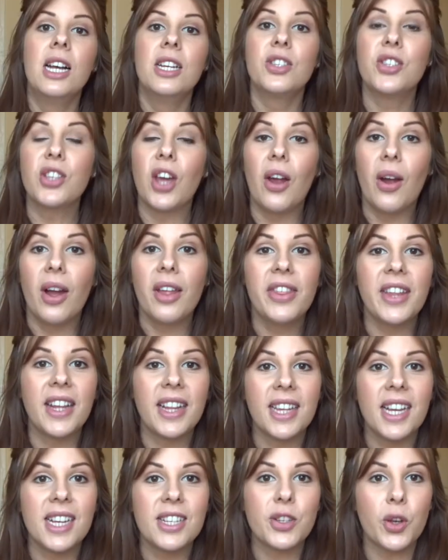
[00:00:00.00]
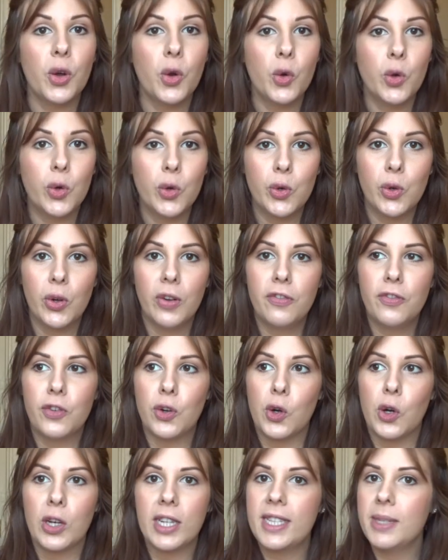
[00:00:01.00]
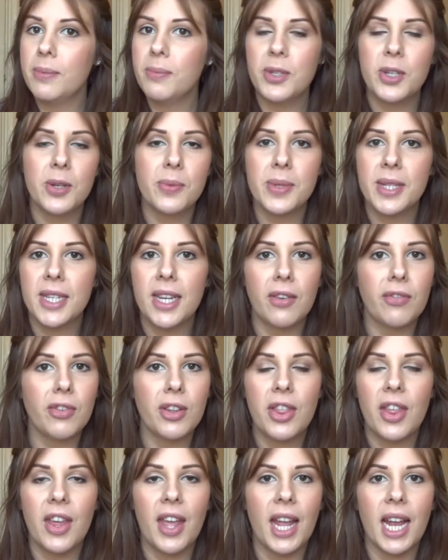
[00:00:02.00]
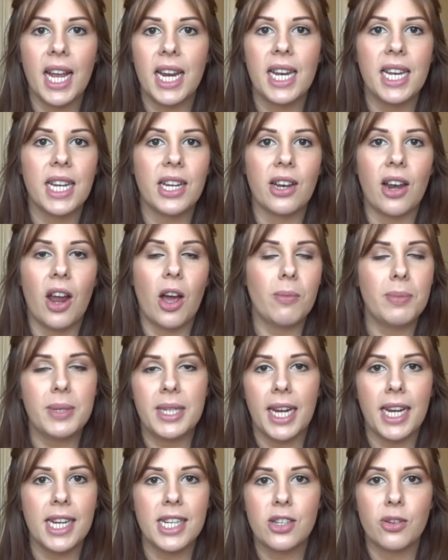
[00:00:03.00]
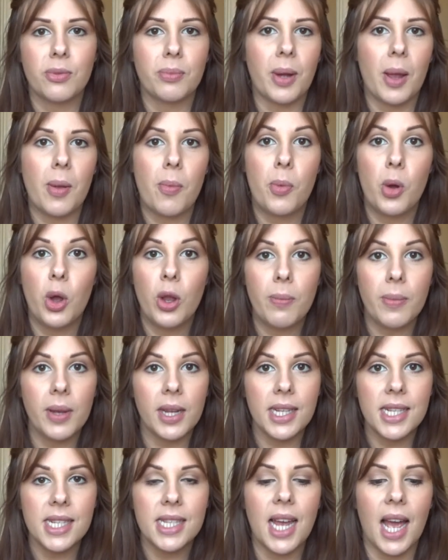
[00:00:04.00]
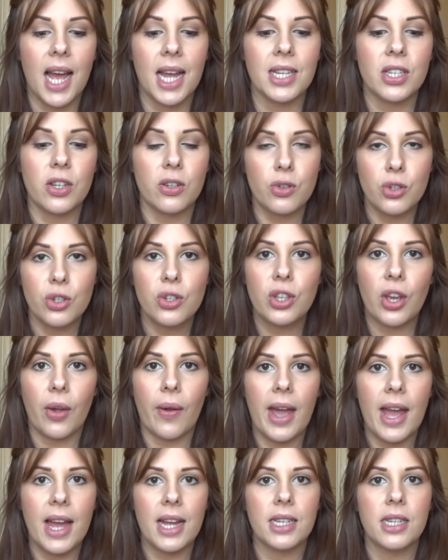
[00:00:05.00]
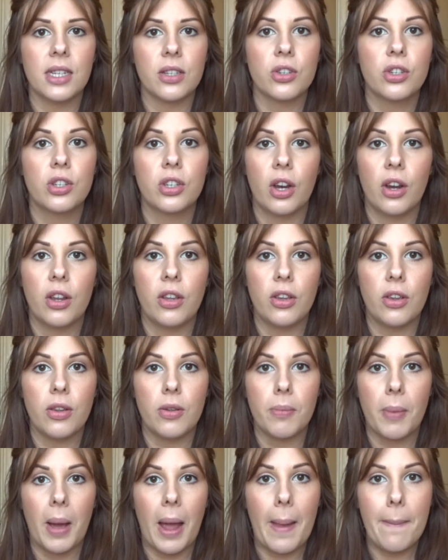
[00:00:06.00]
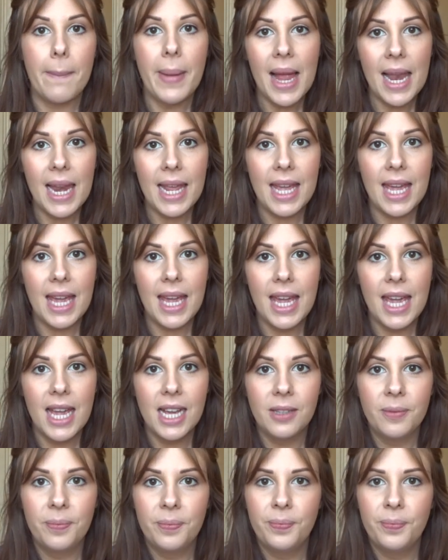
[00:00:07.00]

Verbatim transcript: So I think that's all for symptoms and everything and little updates on my appointments and I'll just go ahead and show you my belly.